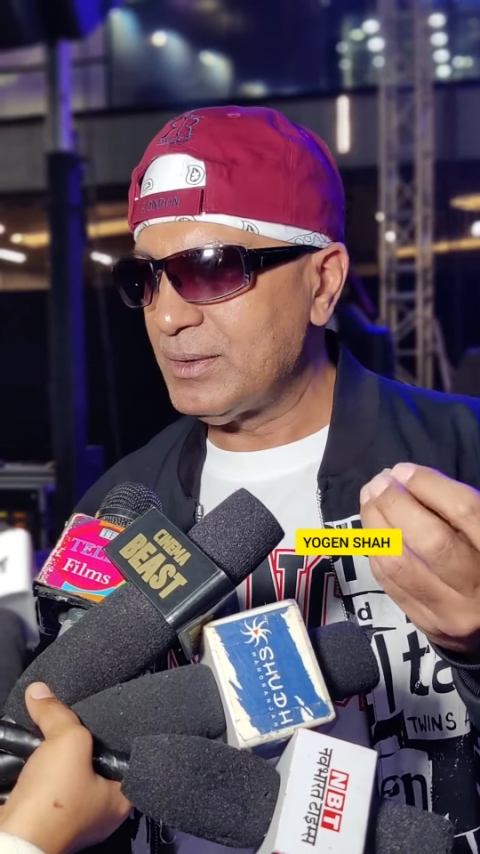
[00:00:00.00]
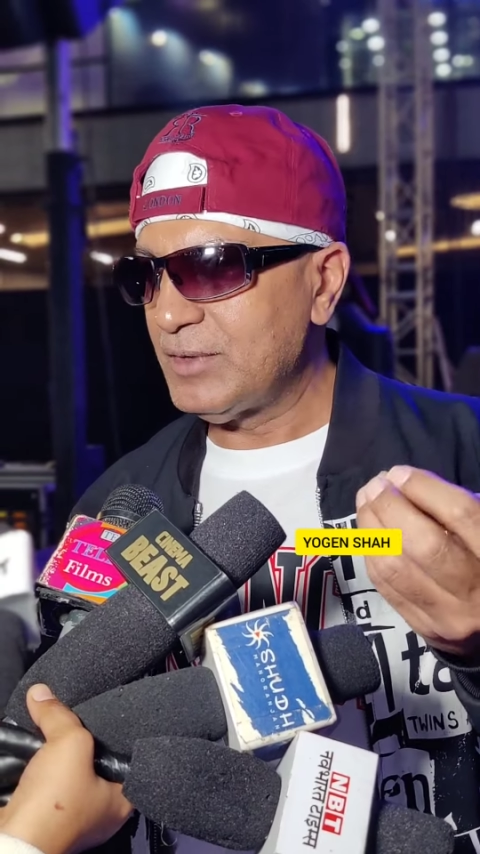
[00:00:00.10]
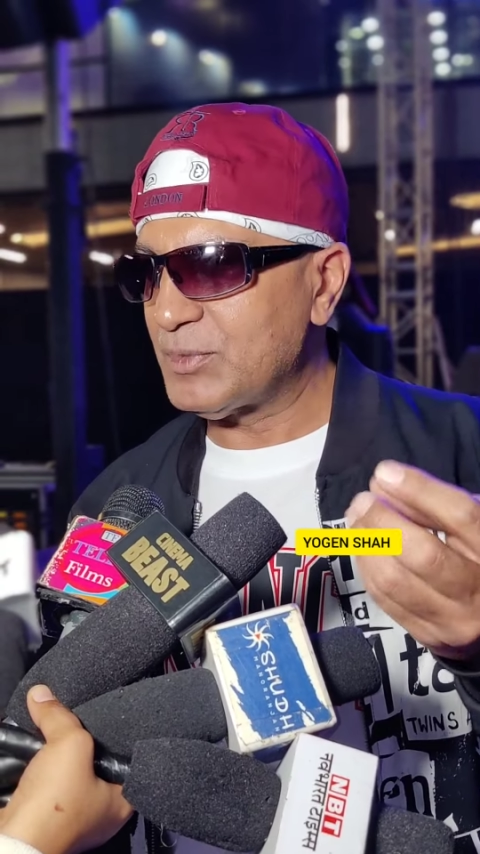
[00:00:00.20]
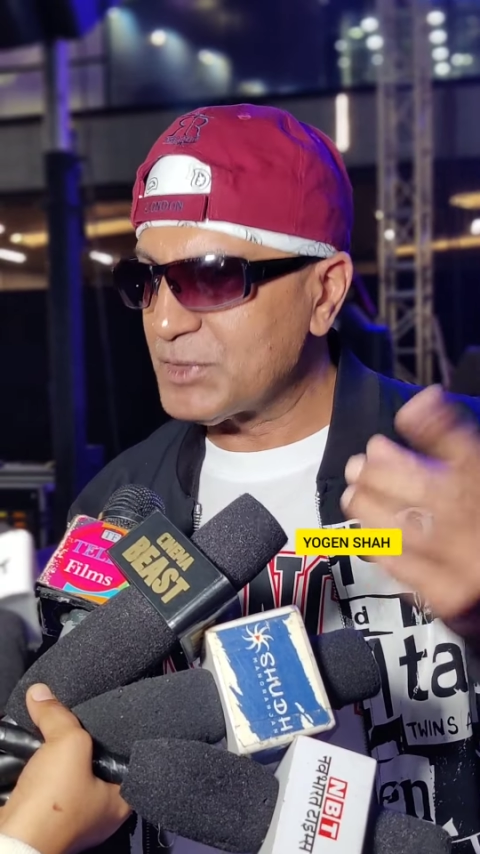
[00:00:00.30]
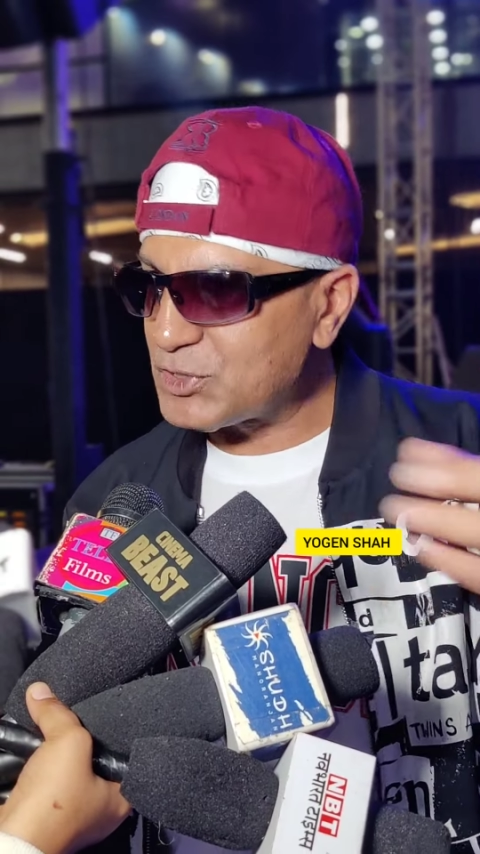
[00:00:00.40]

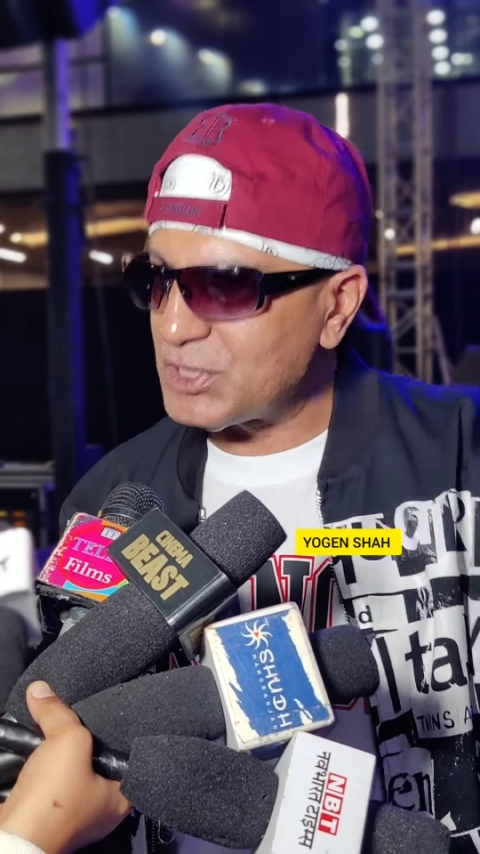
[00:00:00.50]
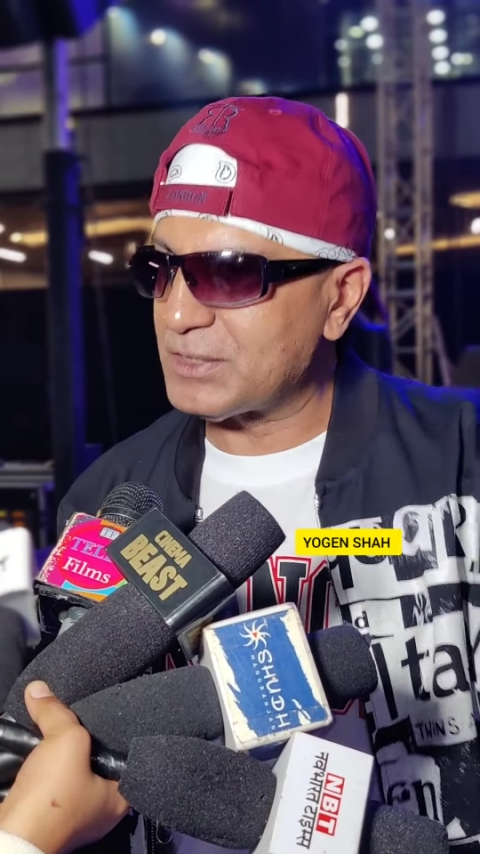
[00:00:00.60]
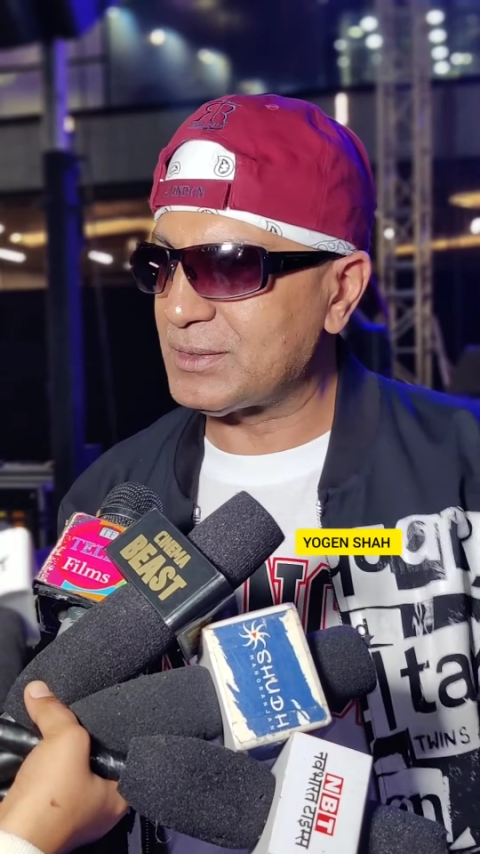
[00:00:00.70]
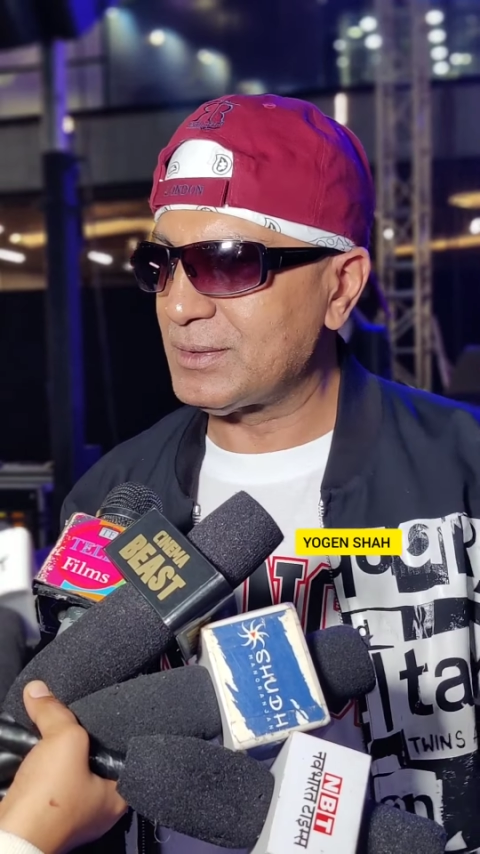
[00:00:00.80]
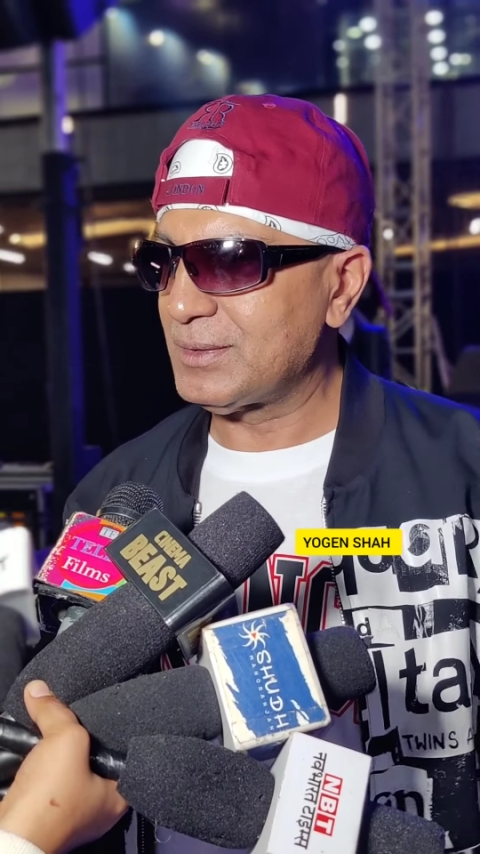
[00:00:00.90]
from the street.
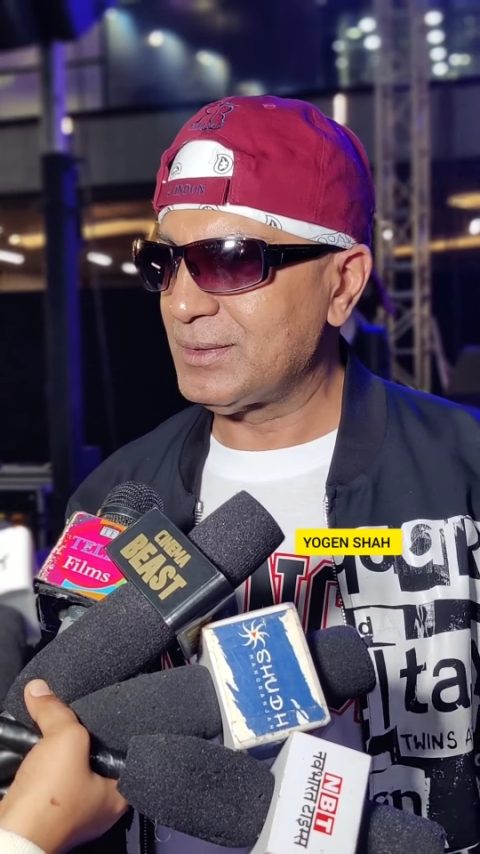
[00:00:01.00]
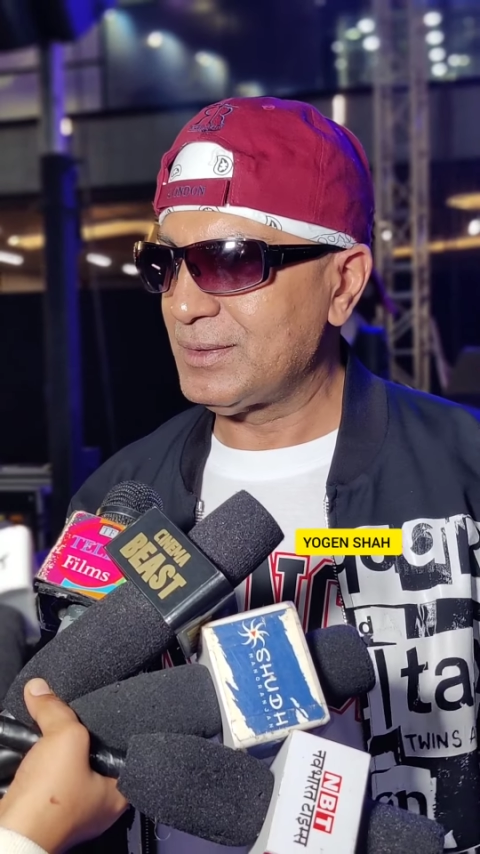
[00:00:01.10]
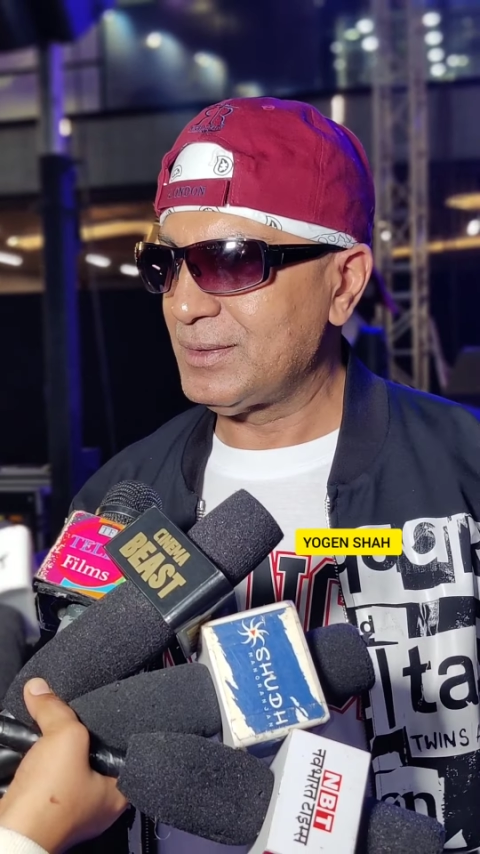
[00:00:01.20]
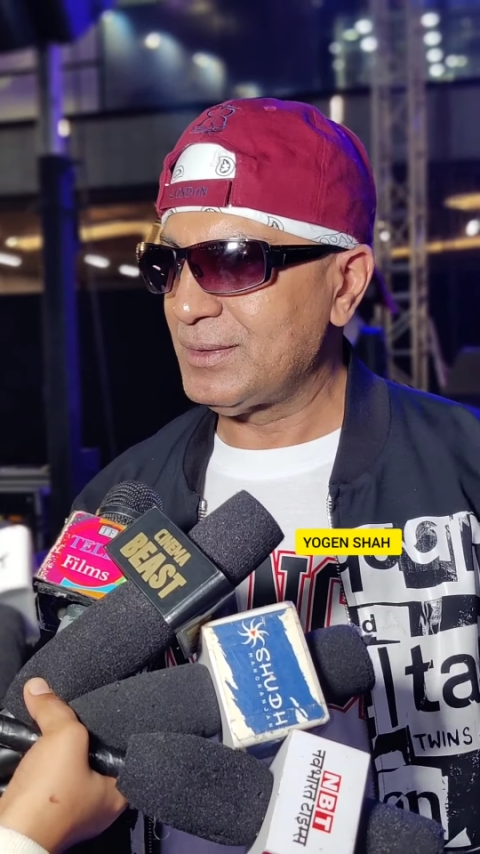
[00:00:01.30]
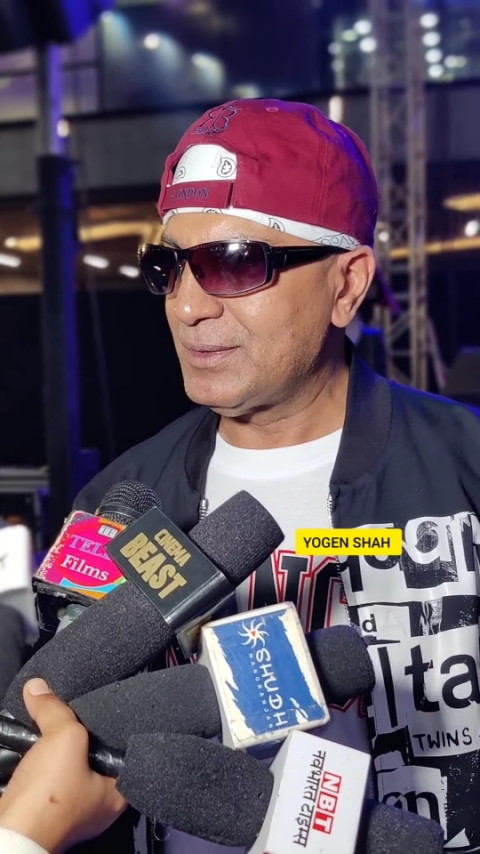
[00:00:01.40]

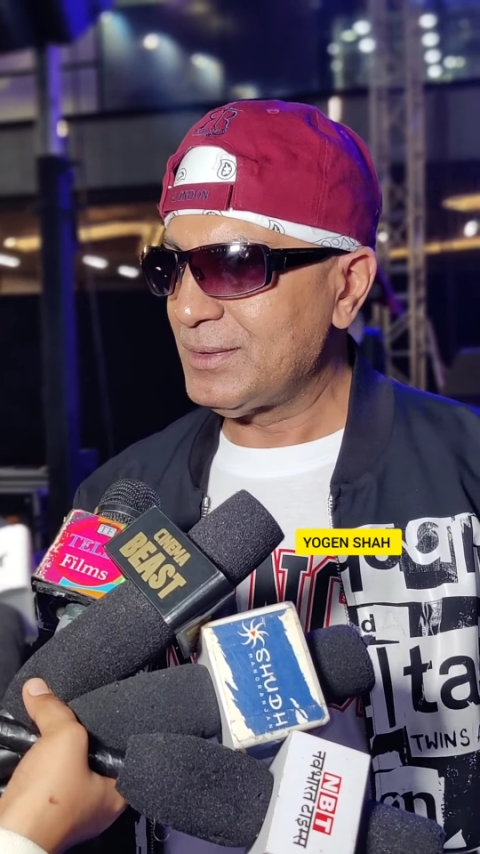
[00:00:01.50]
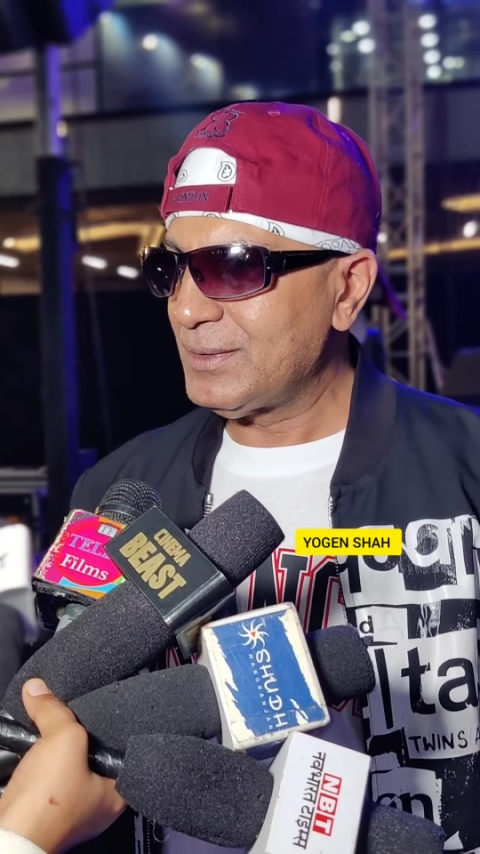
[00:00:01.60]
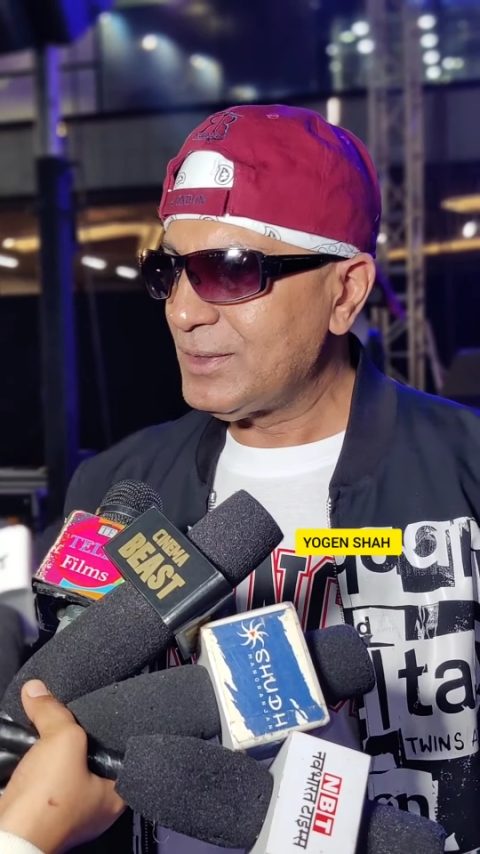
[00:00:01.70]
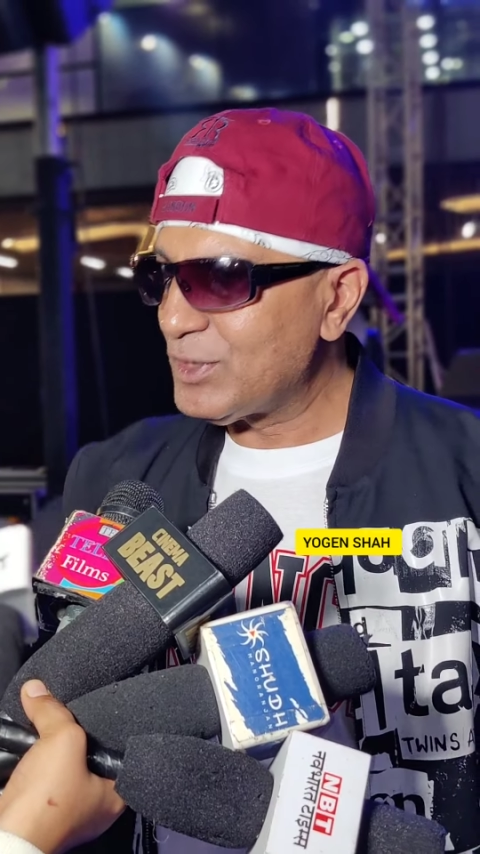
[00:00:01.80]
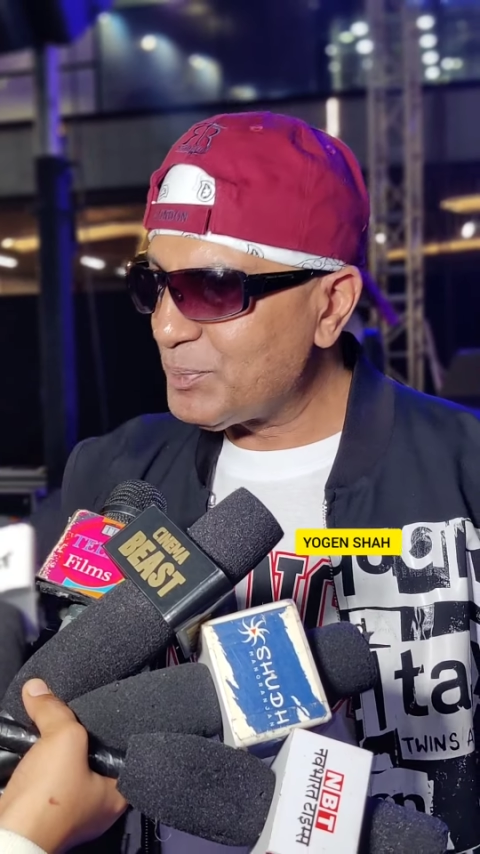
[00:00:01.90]

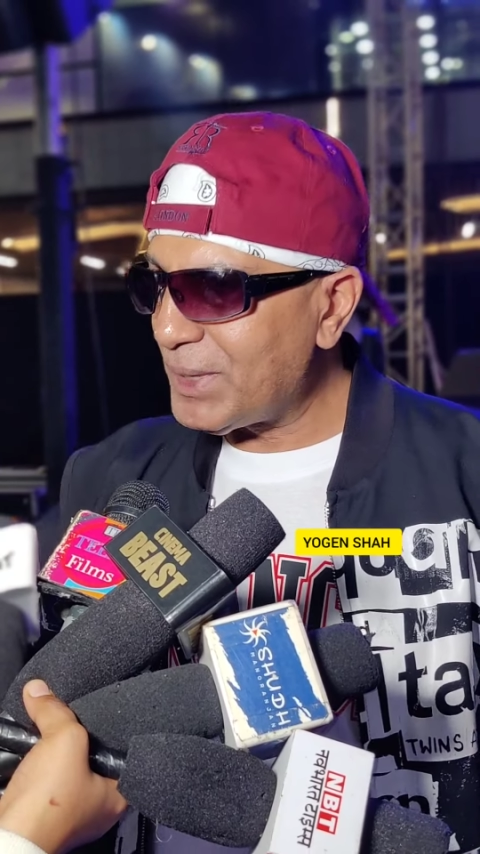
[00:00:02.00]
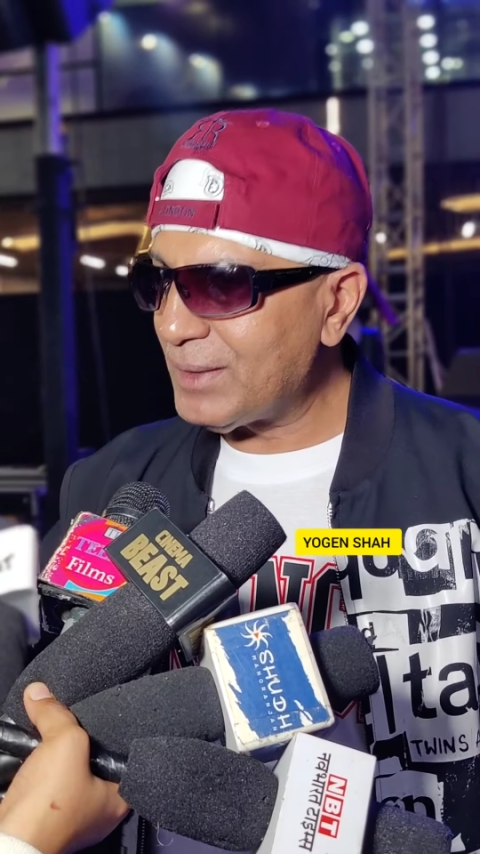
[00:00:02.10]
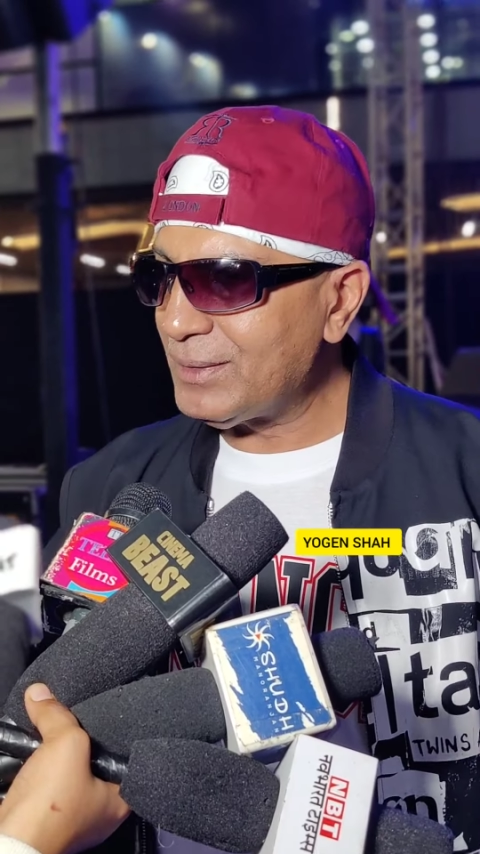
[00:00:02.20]
You know the pan?